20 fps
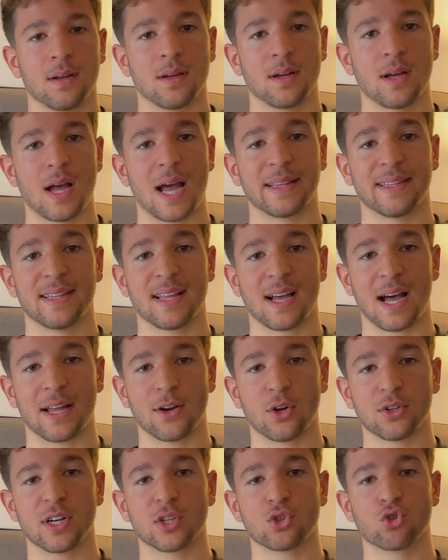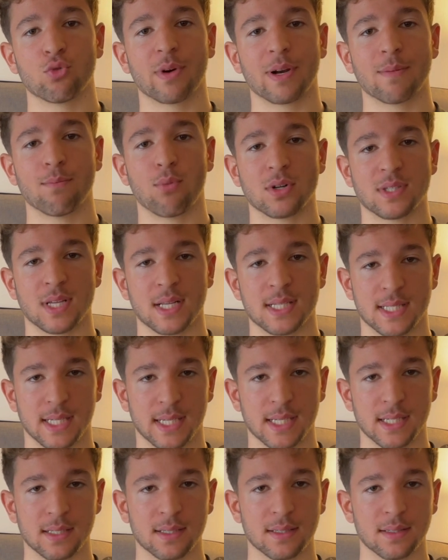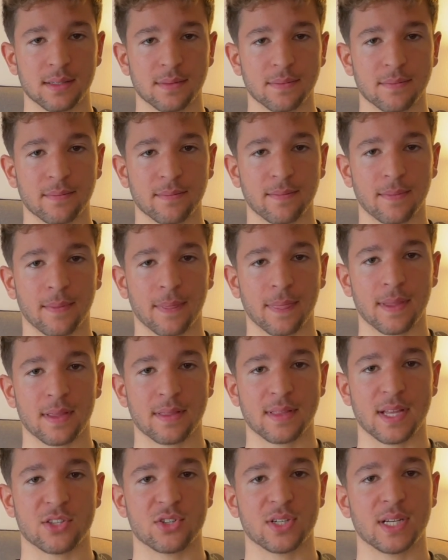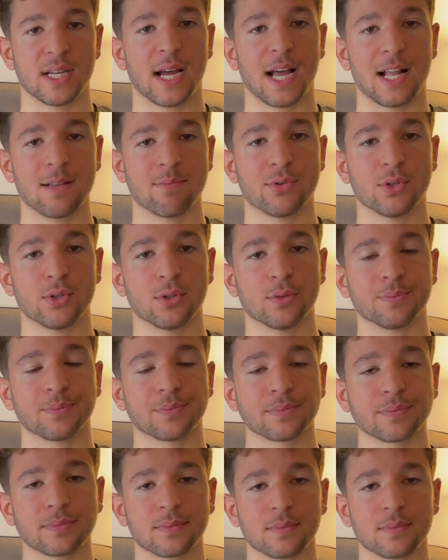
And another super important thing that really helps you